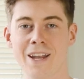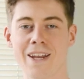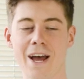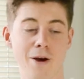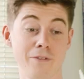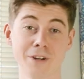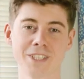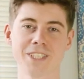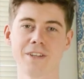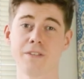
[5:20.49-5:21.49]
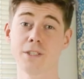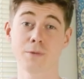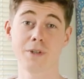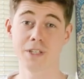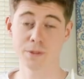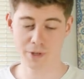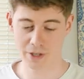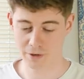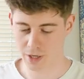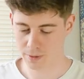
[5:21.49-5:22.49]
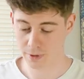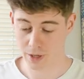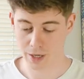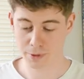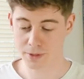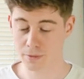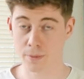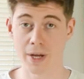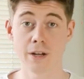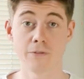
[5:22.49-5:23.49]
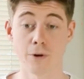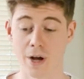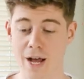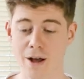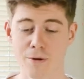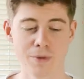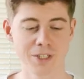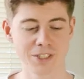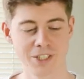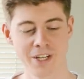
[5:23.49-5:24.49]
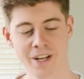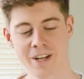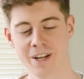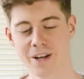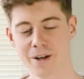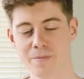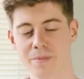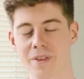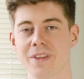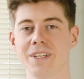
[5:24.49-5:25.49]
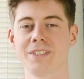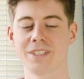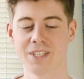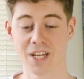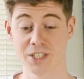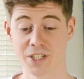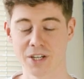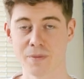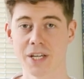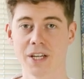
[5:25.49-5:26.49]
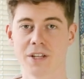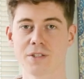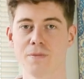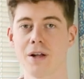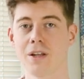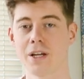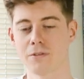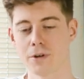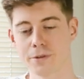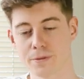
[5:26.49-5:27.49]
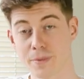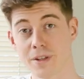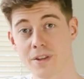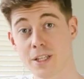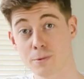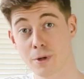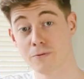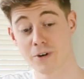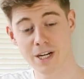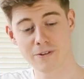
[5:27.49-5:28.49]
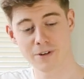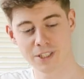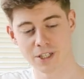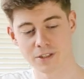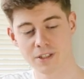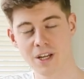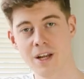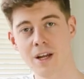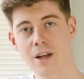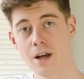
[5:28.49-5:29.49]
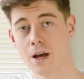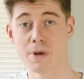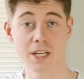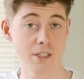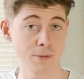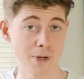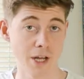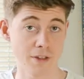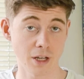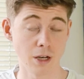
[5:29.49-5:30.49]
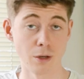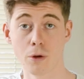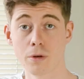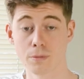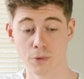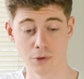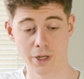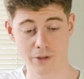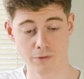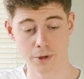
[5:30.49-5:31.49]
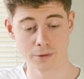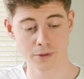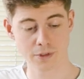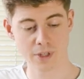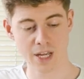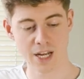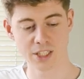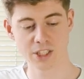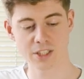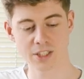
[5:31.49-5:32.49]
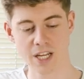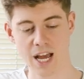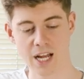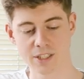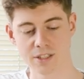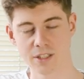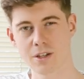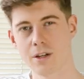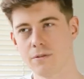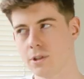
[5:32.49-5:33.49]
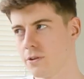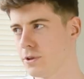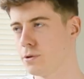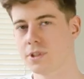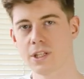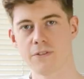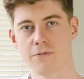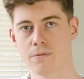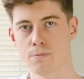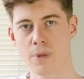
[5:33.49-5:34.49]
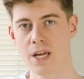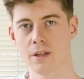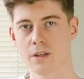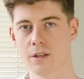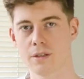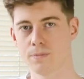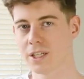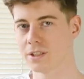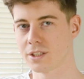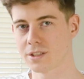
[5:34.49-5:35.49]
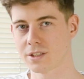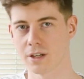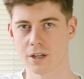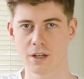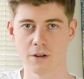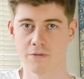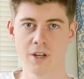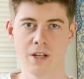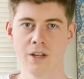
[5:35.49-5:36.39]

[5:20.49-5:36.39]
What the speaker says: Now, I've got to say, this one is pretty incredible. I wasn't prepared for how much this is actually going to make it smell like rose, but this one really, really does make it smell, I think, a lot more like rose. And it just adds this kind of diffusive pinkness, like a kind of